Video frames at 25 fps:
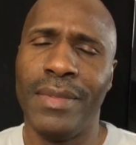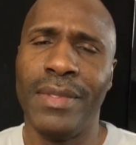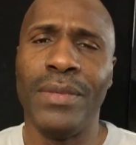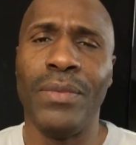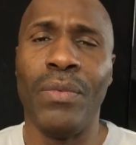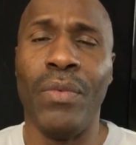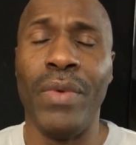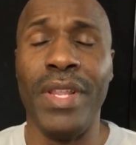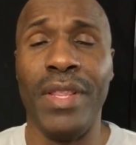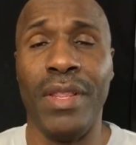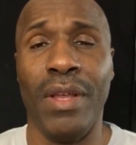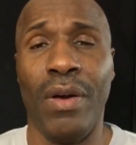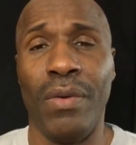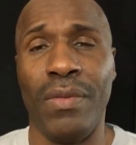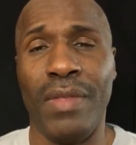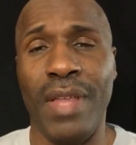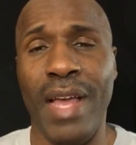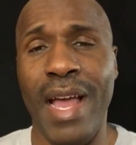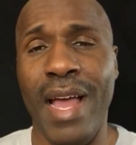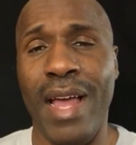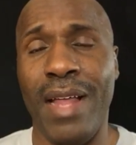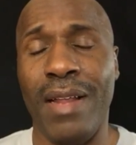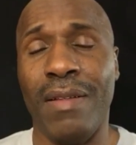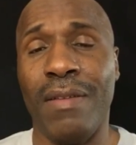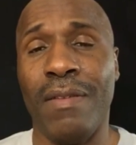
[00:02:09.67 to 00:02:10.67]
We know
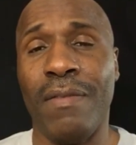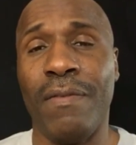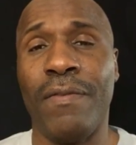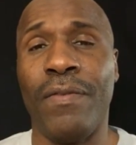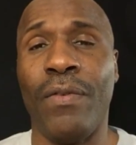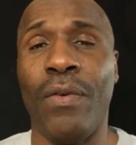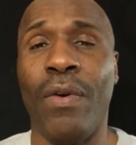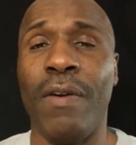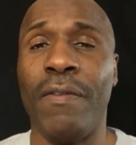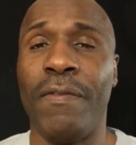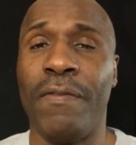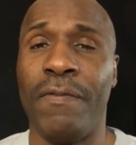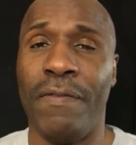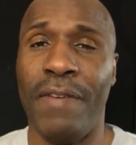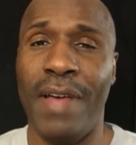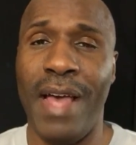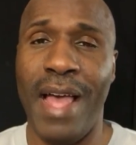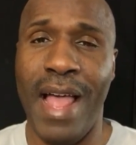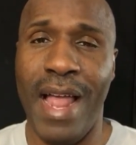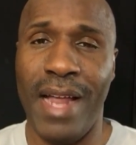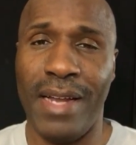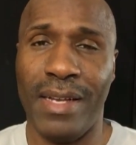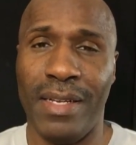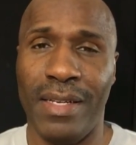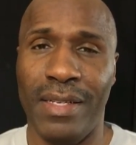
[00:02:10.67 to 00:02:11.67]
that for a
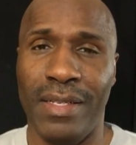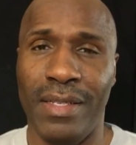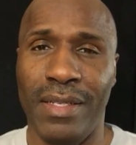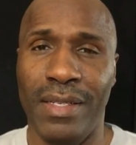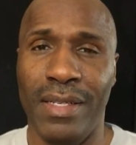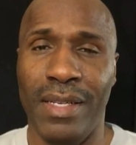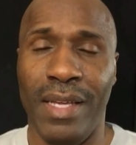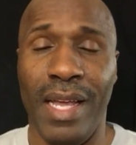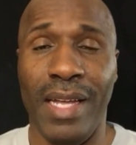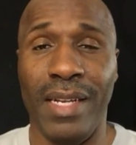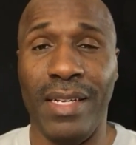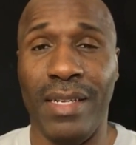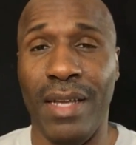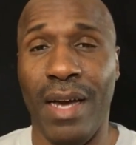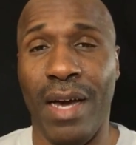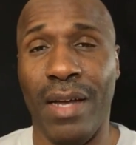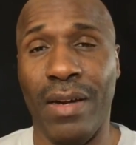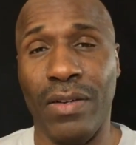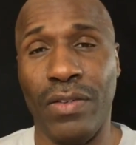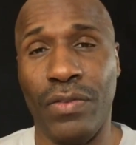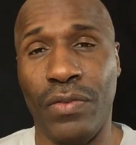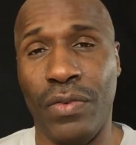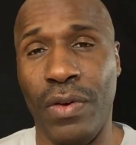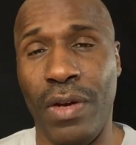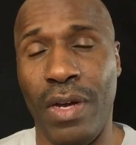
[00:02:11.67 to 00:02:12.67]
fact. And
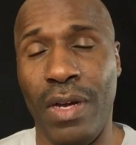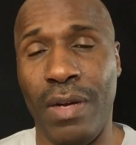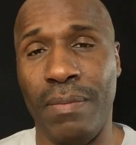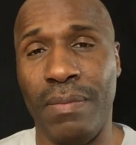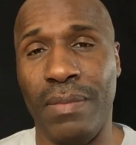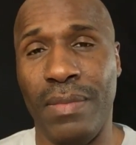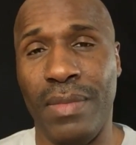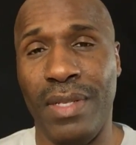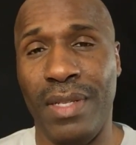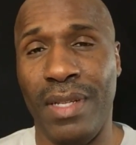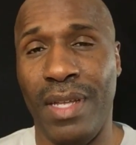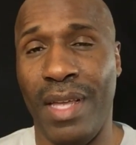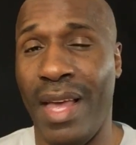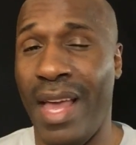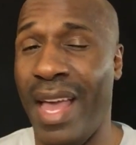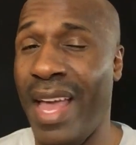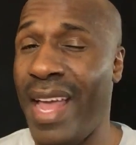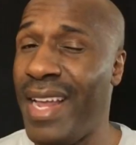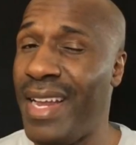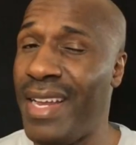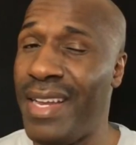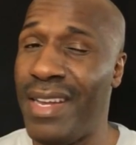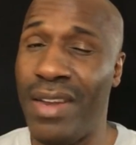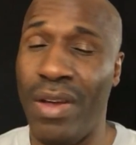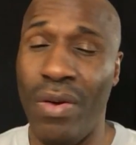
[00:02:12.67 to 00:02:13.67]
Donald Trump
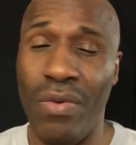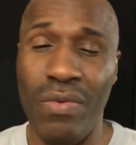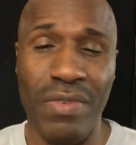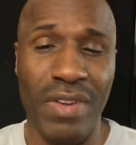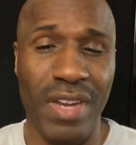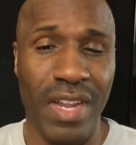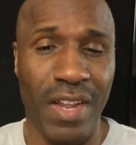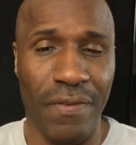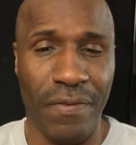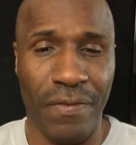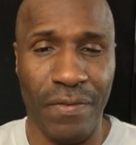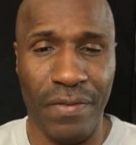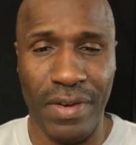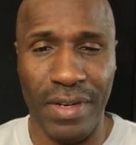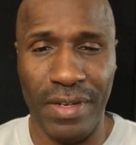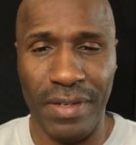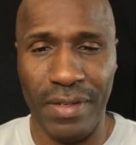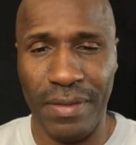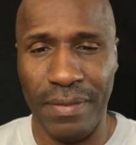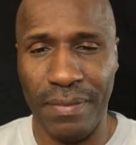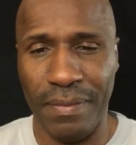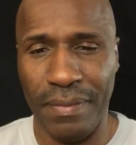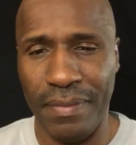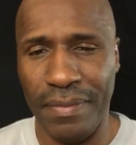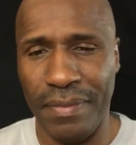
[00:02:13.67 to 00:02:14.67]
ain't no different.
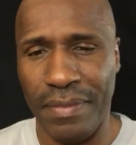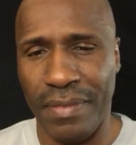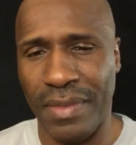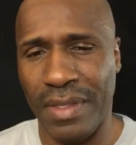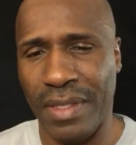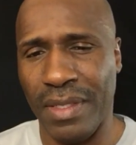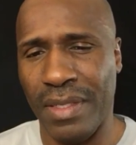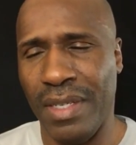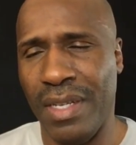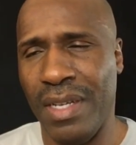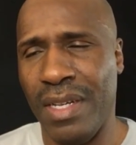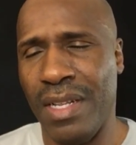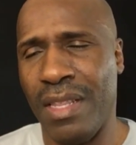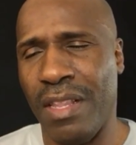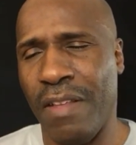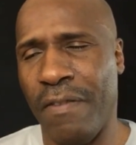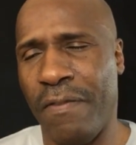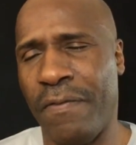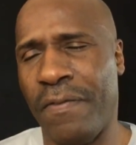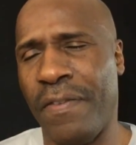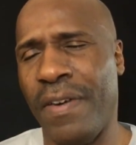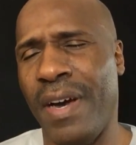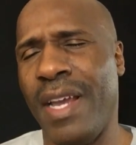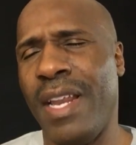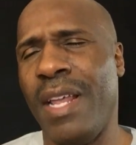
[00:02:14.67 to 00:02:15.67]
The
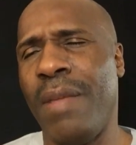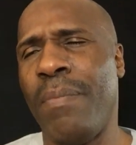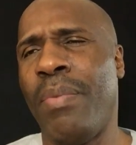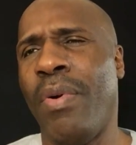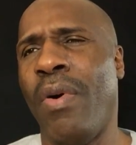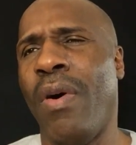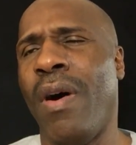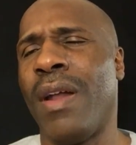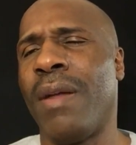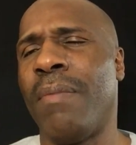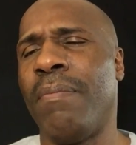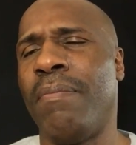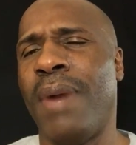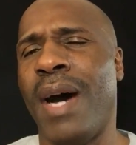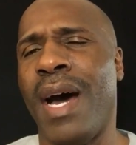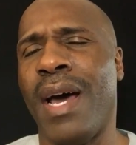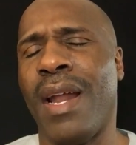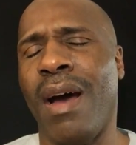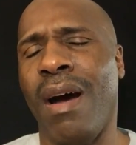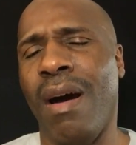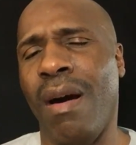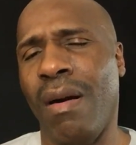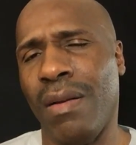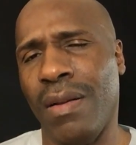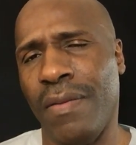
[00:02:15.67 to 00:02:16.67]
funny part about
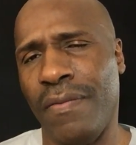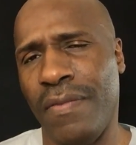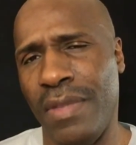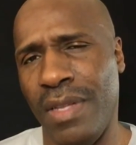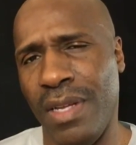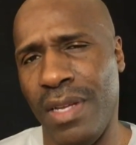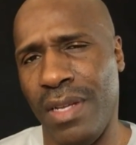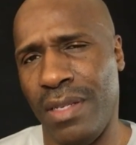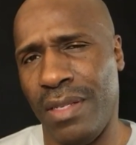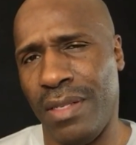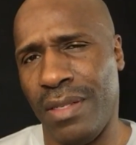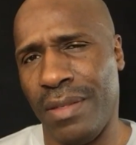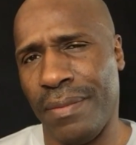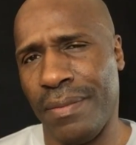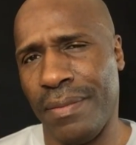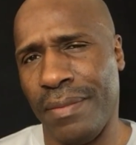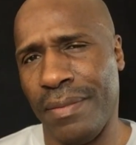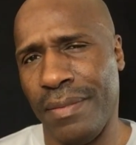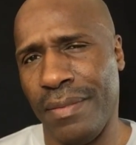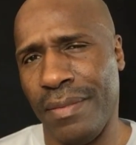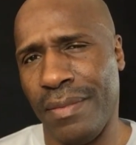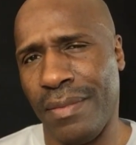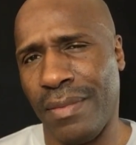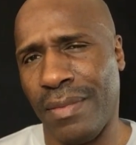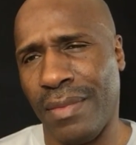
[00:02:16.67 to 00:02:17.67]
all of this
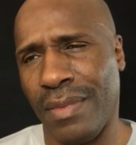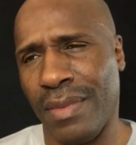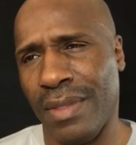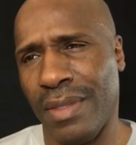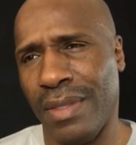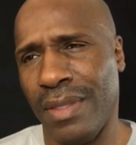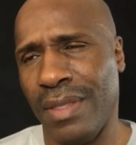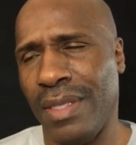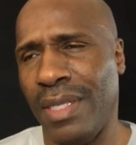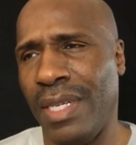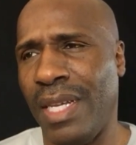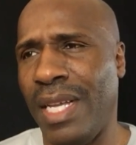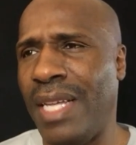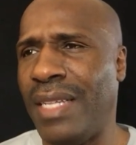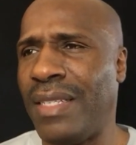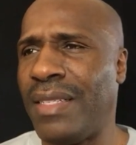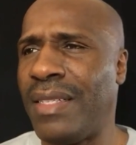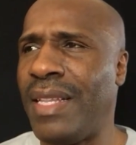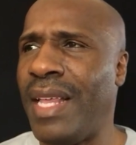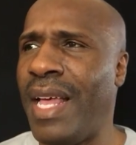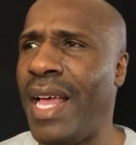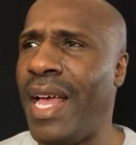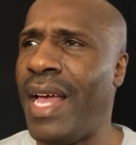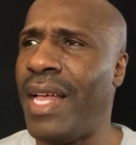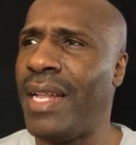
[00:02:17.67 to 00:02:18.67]
is
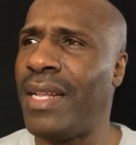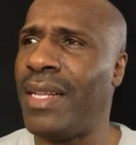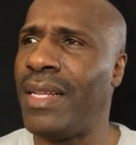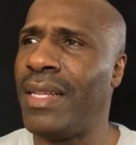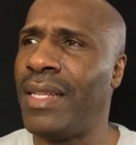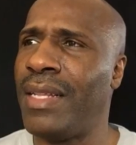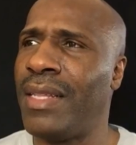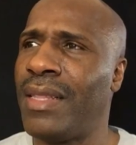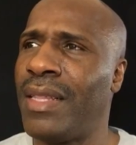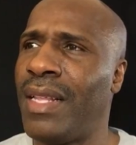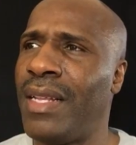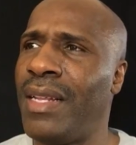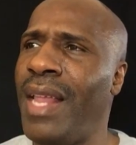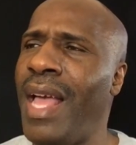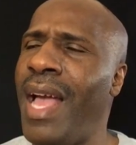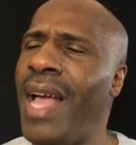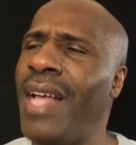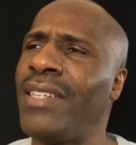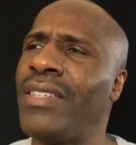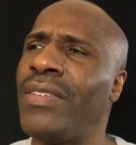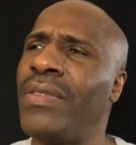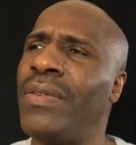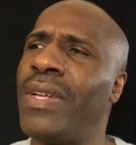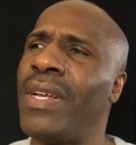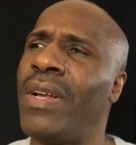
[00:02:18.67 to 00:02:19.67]
that the
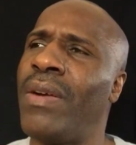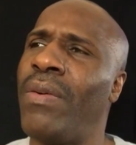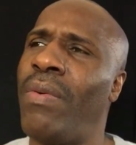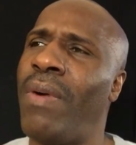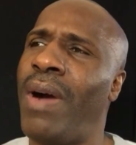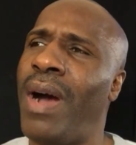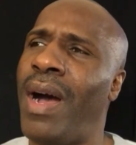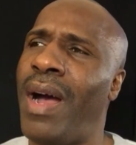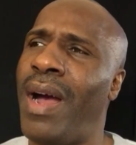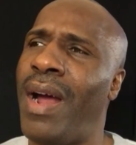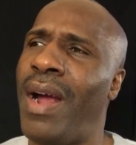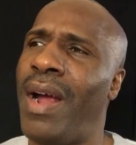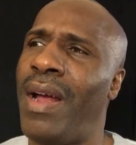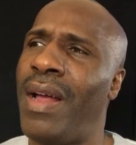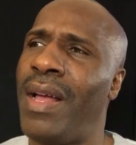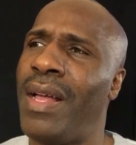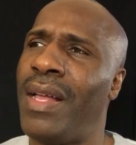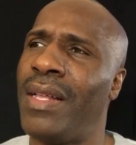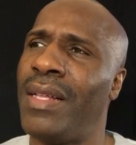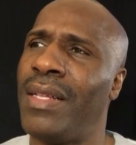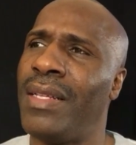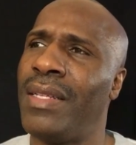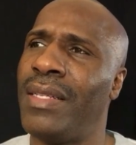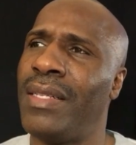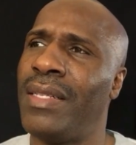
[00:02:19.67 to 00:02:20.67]
National Enquirer
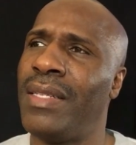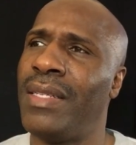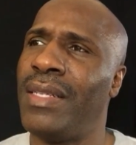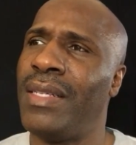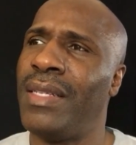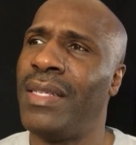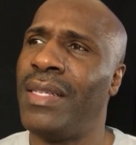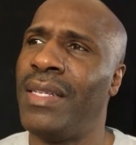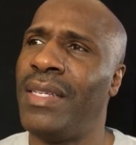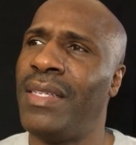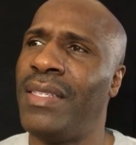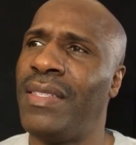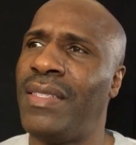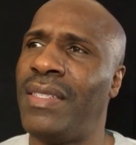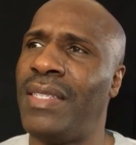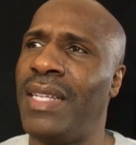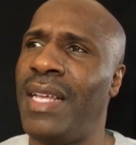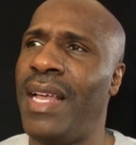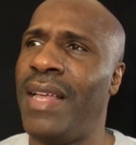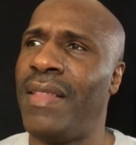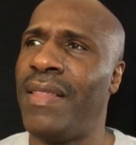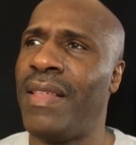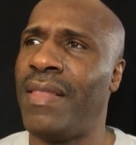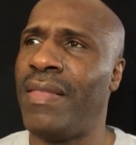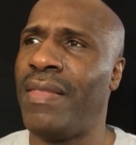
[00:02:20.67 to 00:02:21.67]

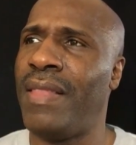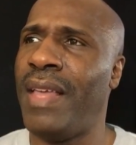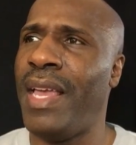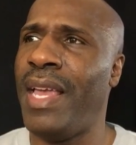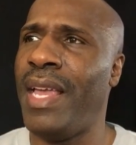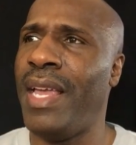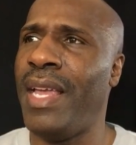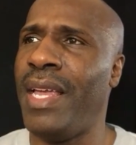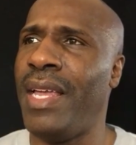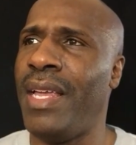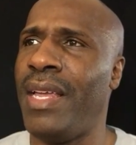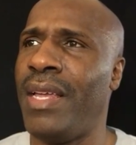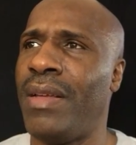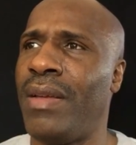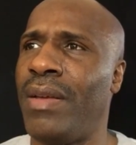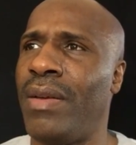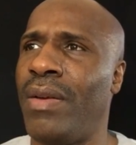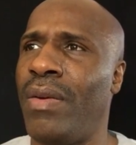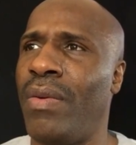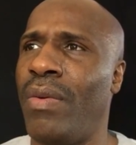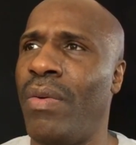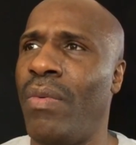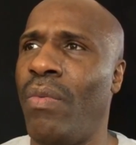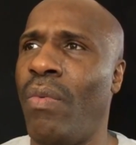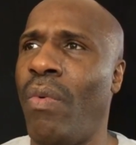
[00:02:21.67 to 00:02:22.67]
said that they
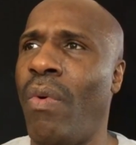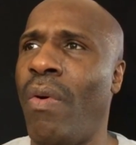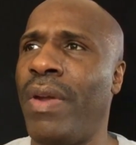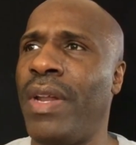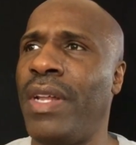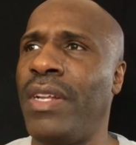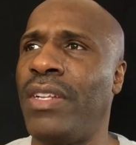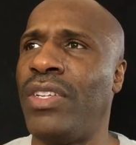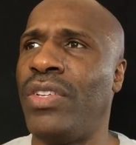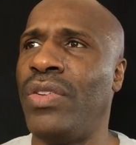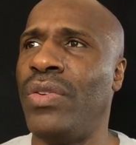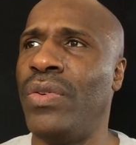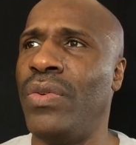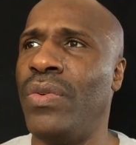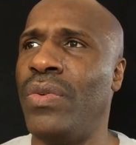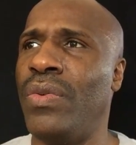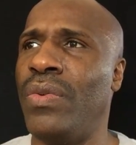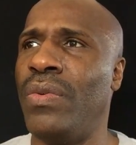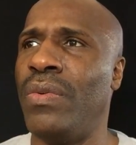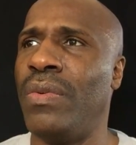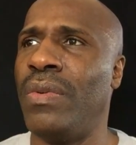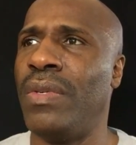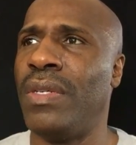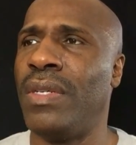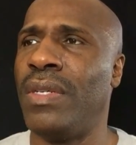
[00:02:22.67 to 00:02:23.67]
wanted to